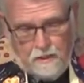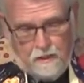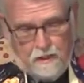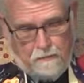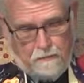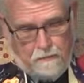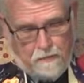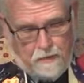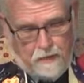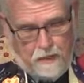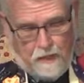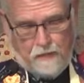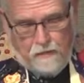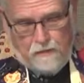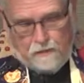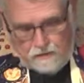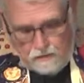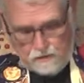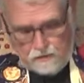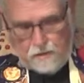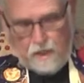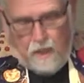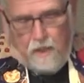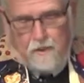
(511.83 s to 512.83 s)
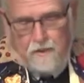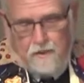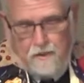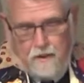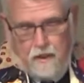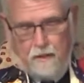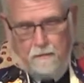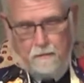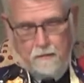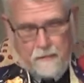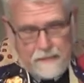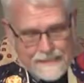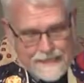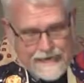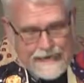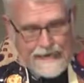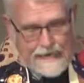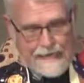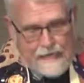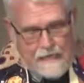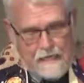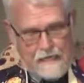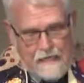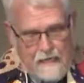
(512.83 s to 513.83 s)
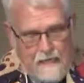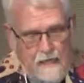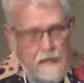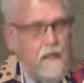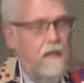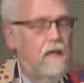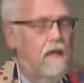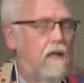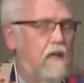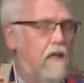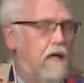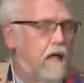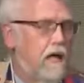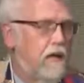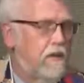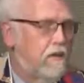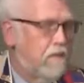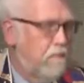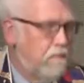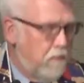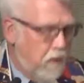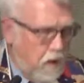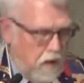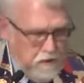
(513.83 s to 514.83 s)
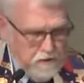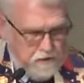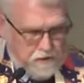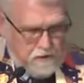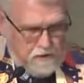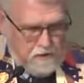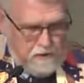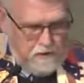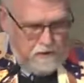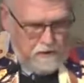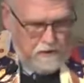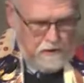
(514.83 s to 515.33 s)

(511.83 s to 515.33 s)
number 10, and the most